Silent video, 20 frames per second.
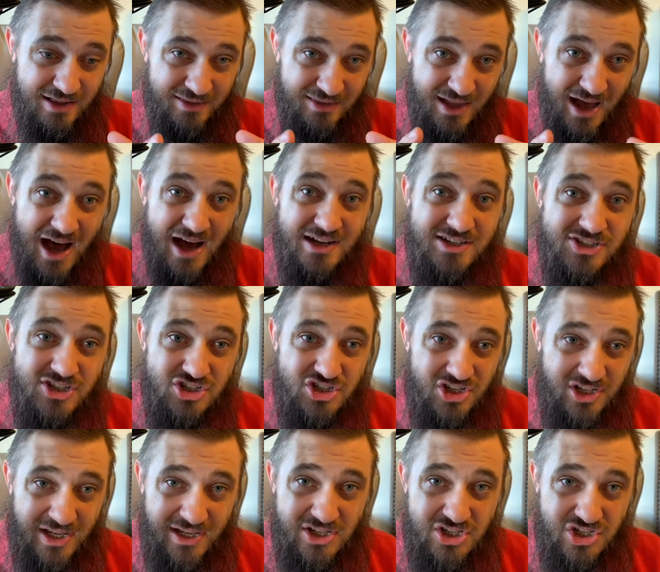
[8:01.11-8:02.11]

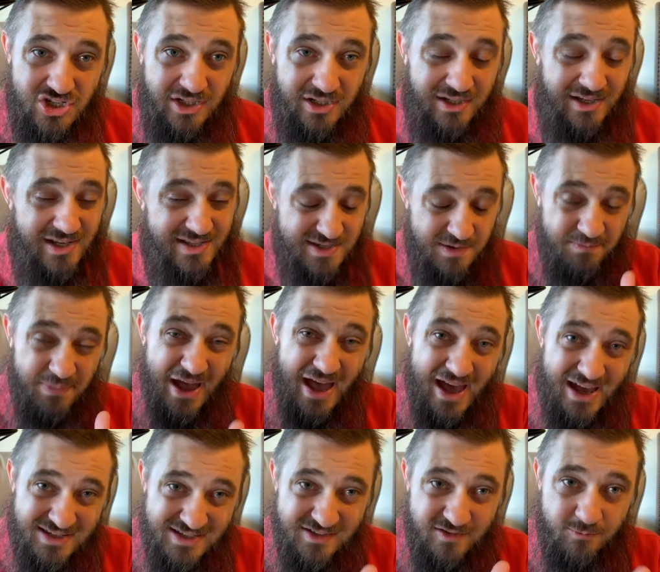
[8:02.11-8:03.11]
oxygenation is a
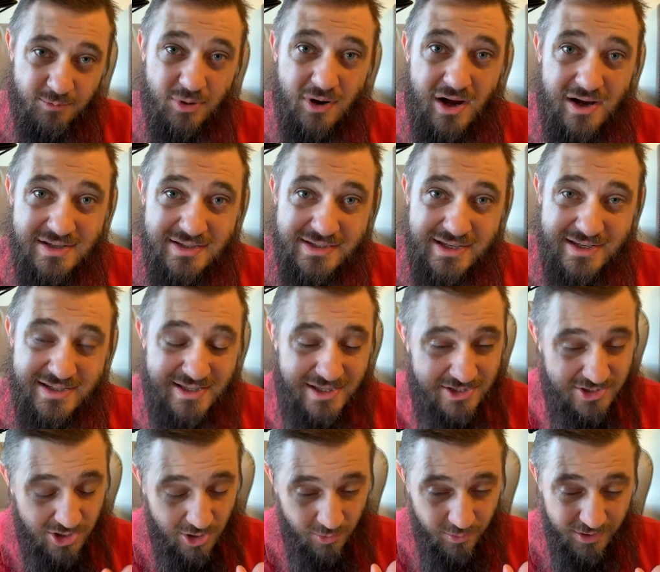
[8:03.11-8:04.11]
passive process
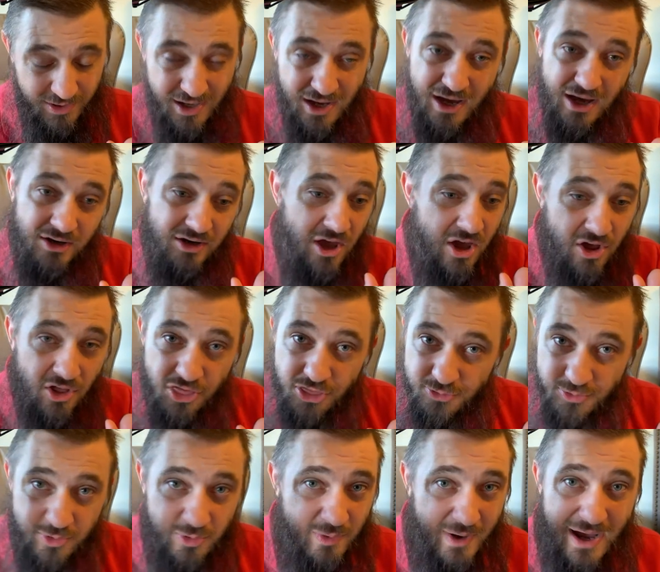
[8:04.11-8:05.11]
that's going on
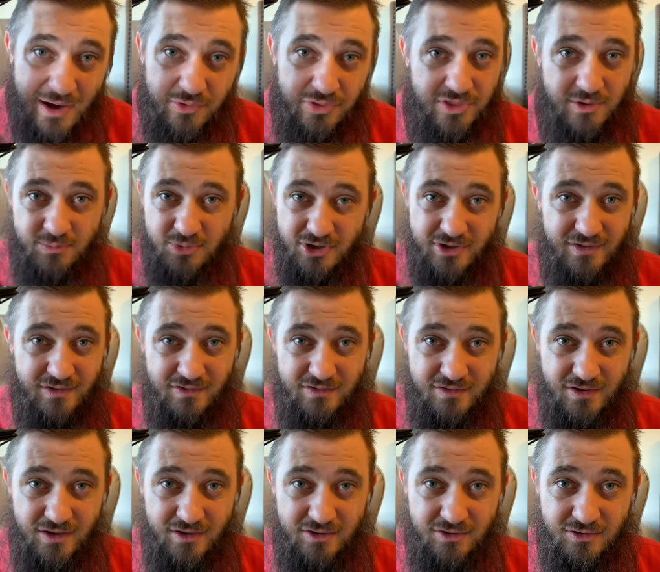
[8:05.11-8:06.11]
throughout the breathing
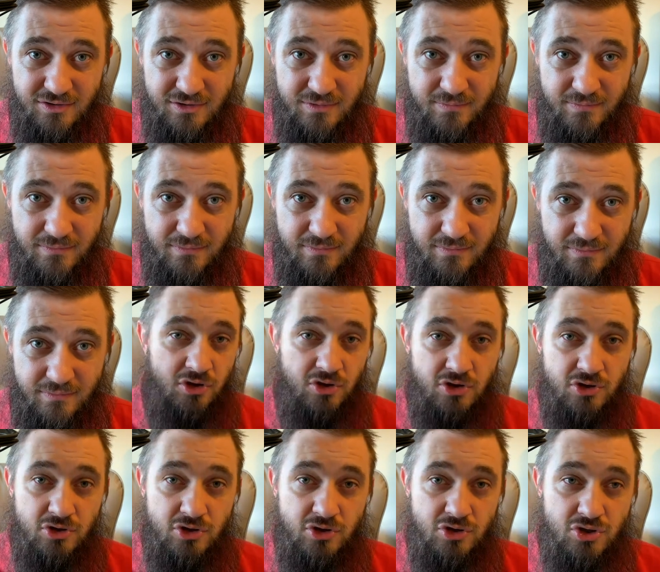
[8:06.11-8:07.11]
cycle.
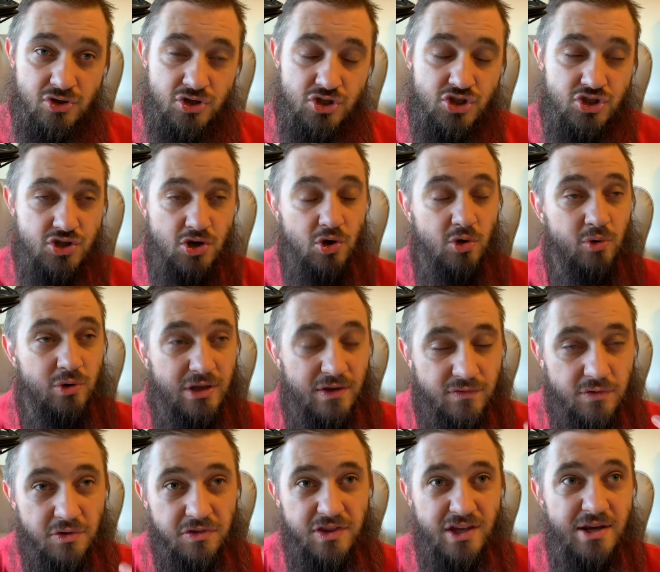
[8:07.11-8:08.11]
So if
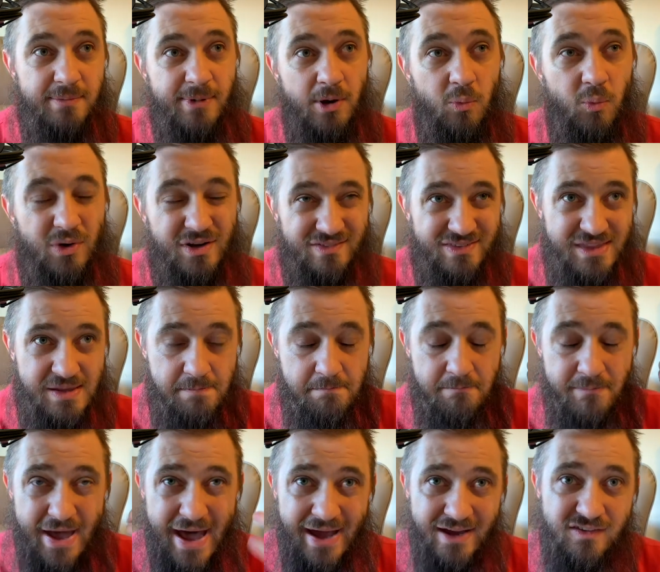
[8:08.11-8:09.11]
you think about what is the
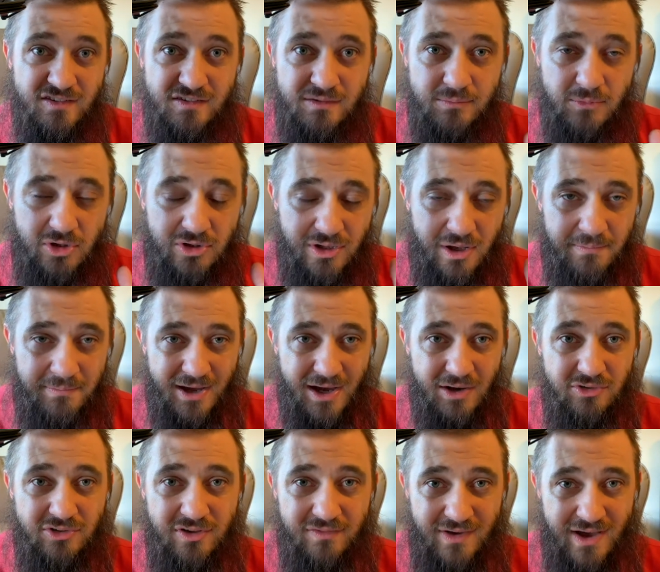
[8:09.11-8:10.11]
maximal
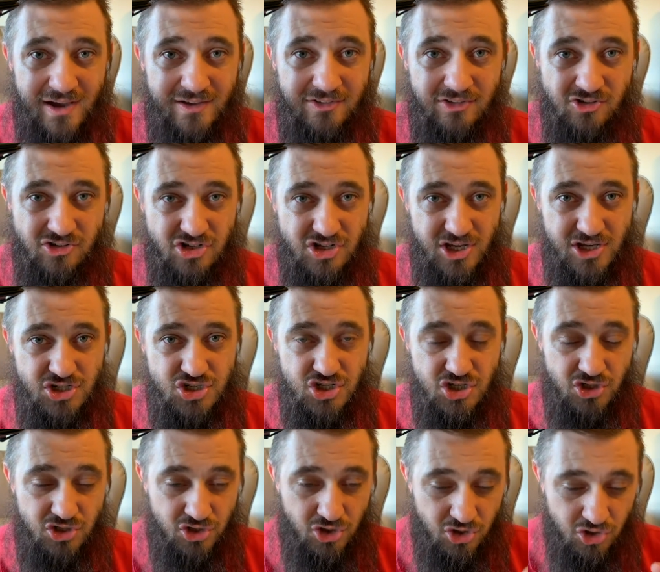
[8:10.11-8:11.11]
amount of
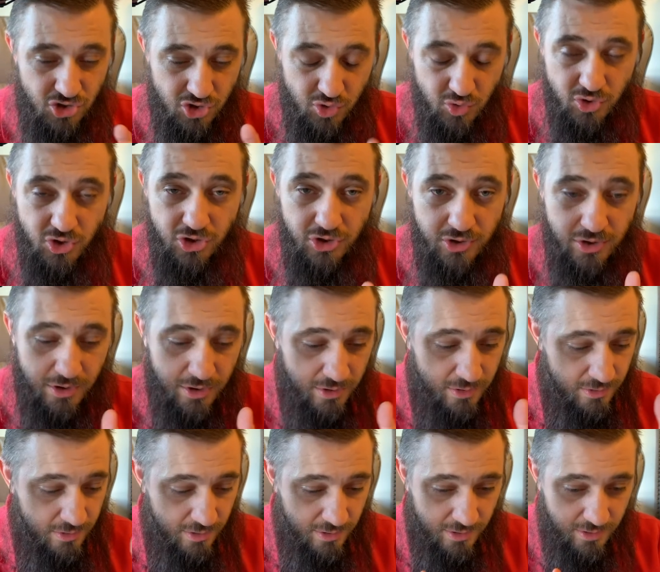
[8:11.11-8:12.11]
oxygenation you could
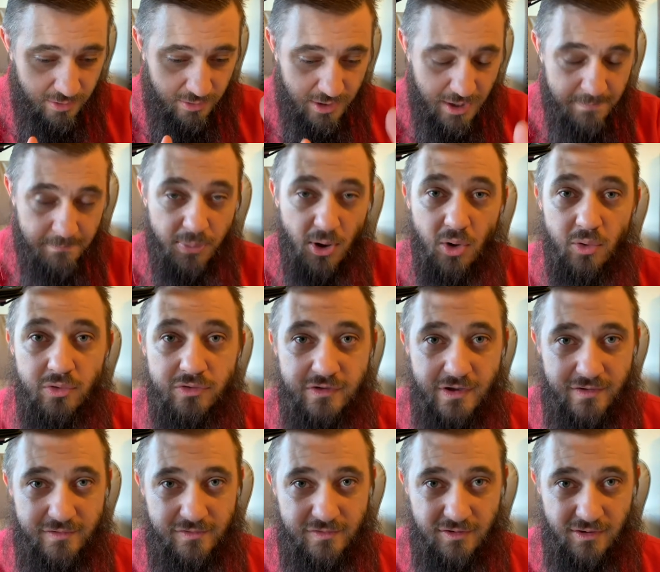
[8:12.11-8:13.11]
impose
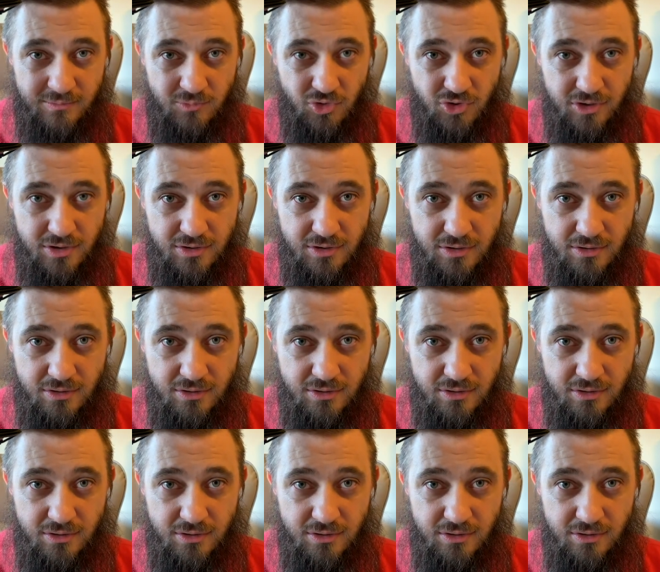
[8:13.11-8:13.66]
on someone,